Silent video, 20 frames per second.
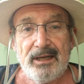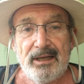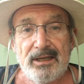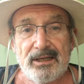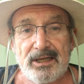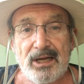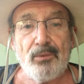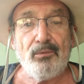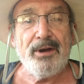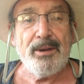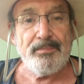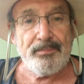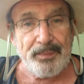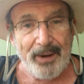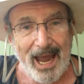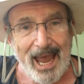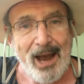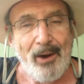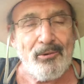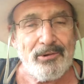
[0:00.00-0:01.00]
You see, we're
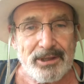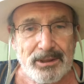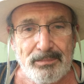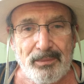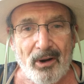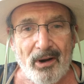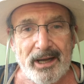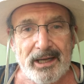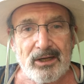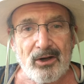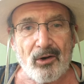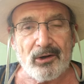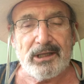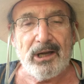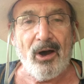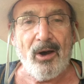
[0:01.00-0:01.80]
powered by God.